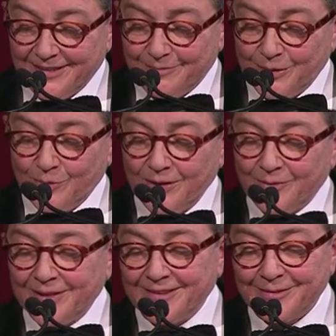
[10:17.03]
But wait,
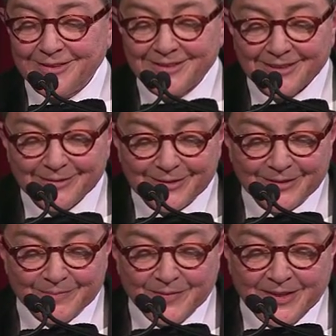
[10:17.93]
where's it going?
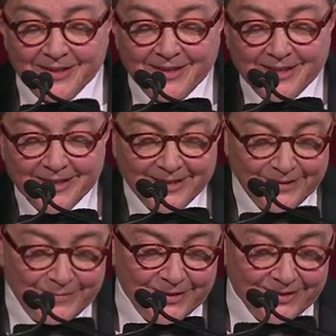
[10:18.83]

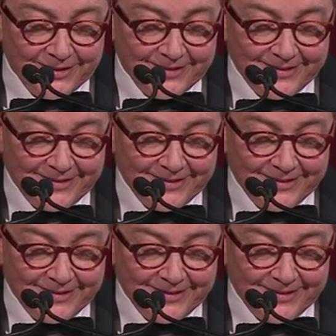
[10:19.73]
Busy,